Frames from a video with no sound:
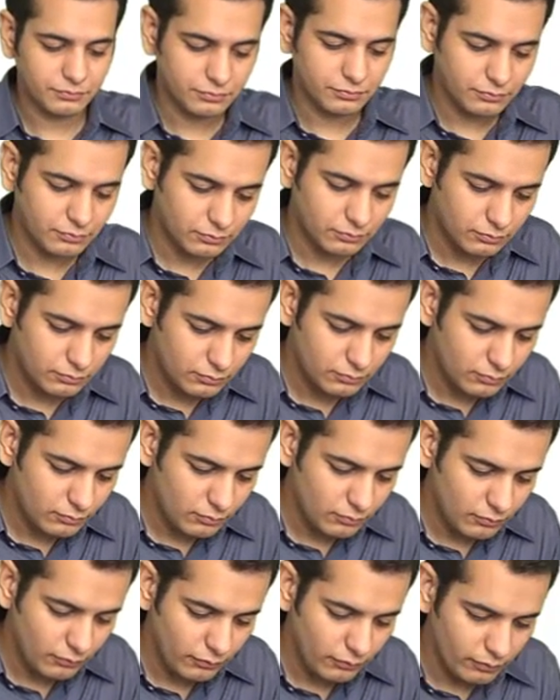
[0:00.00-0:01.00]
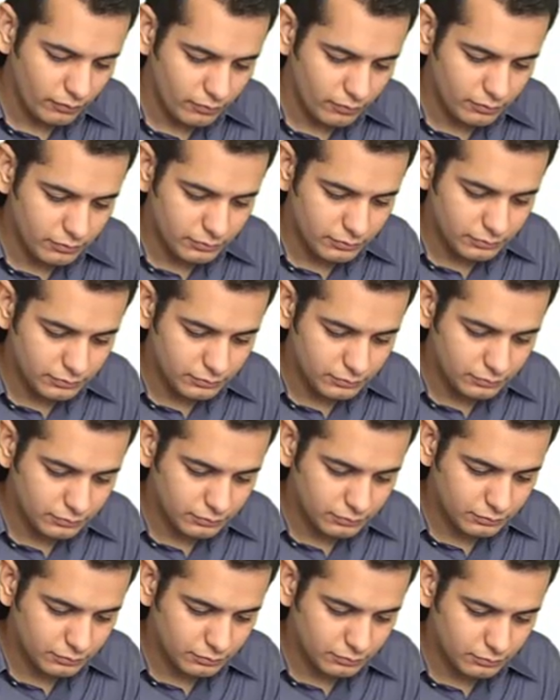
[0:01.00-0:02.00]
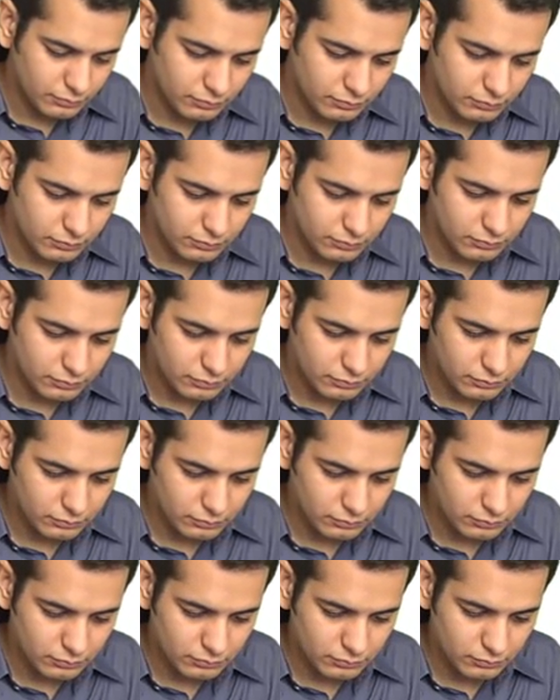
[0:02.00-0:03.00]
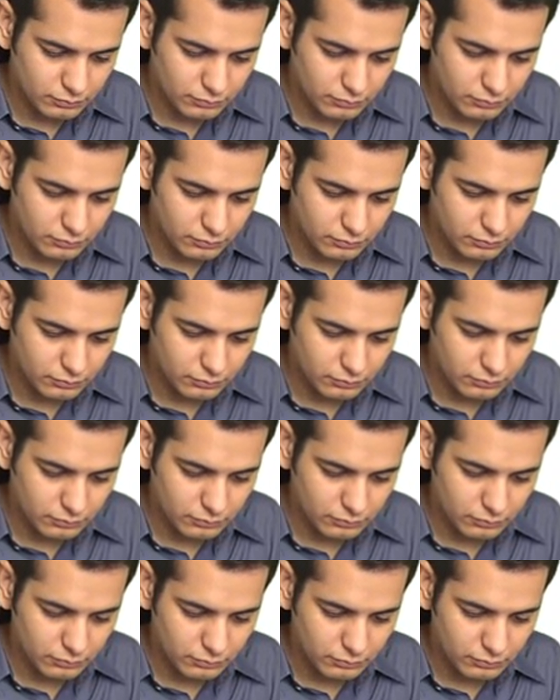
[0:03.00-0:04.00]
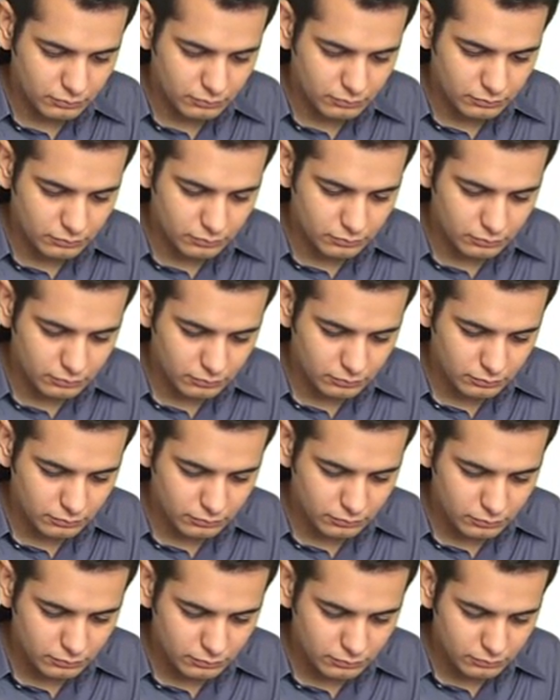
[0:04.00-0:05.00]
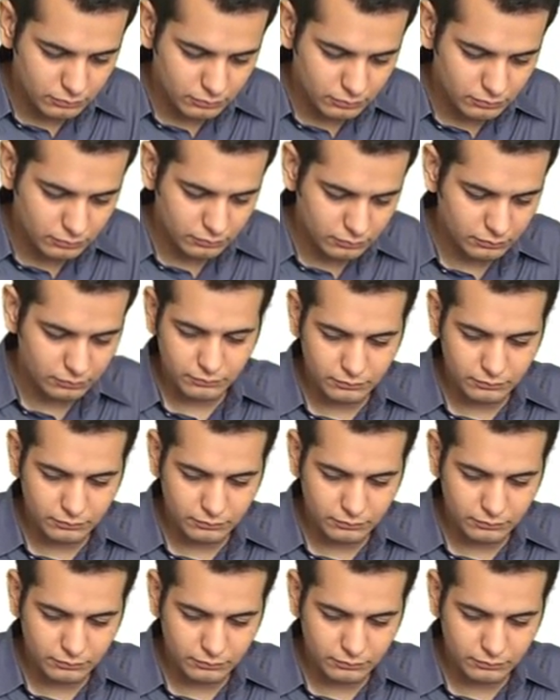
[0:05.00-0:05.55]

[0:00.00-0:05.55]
No one is speaking in this clip.